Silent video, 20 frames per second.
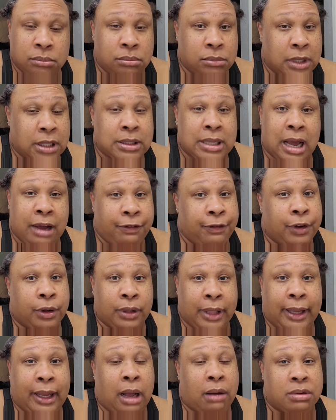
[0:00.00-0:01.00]
because I felt
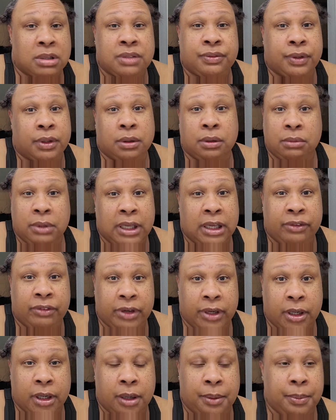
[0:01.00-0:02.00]
like I was finna give
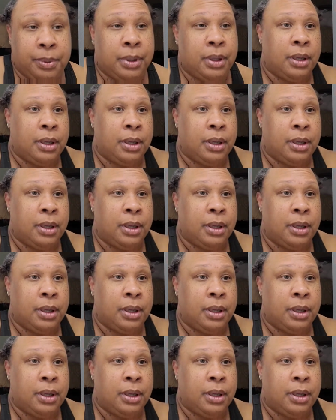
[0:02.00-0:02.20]
it up.